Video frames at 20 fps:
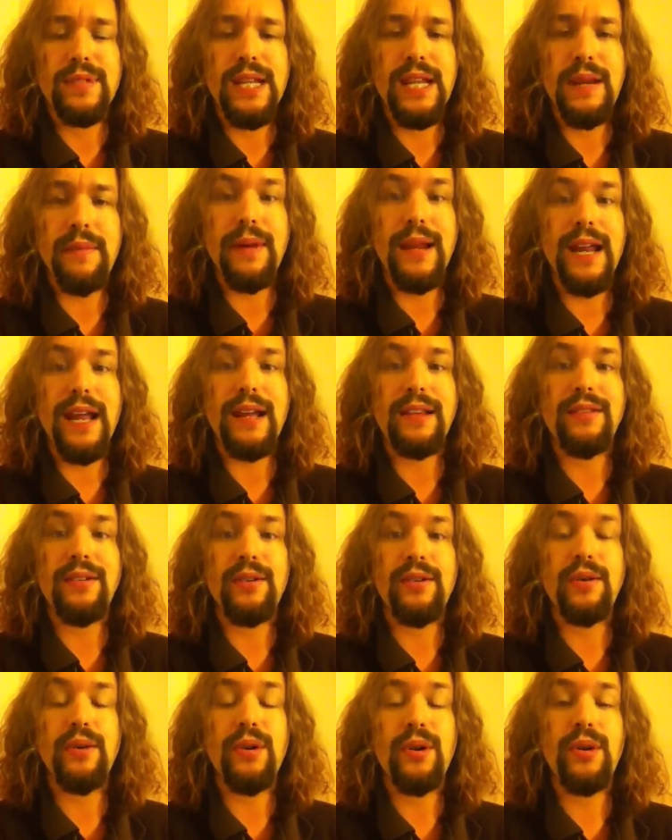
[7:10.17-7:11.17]
to anybody out
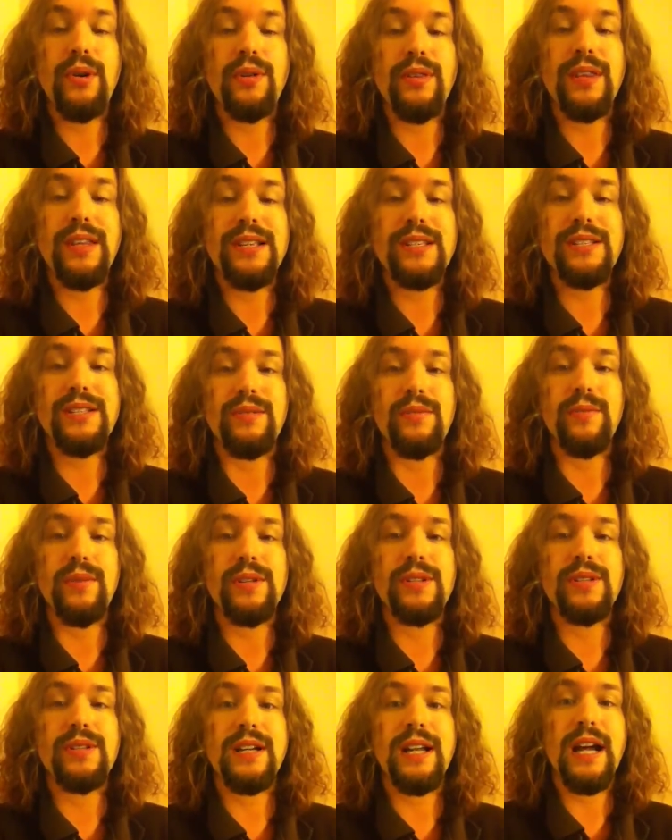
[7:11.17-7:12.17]
there who heard this and
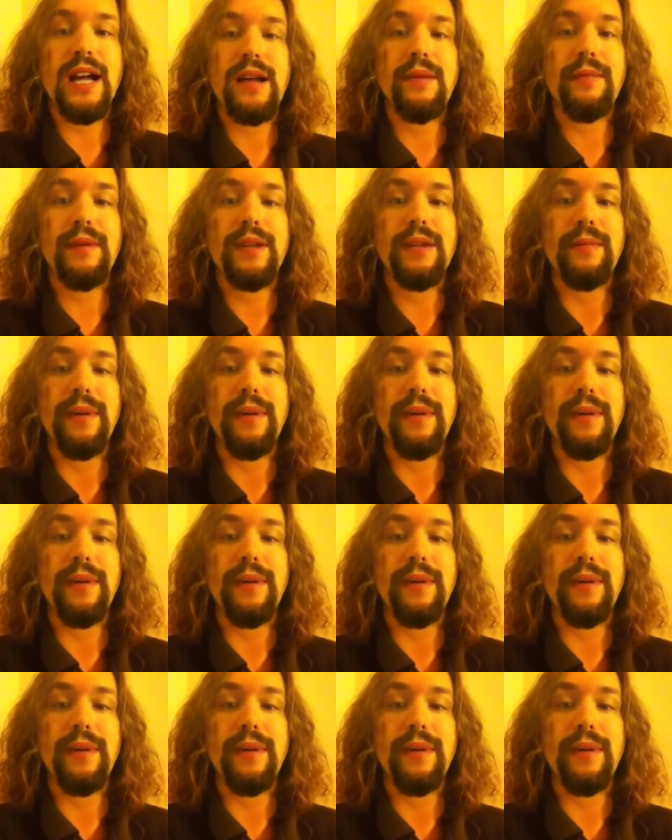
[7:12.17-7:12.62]
wants to comment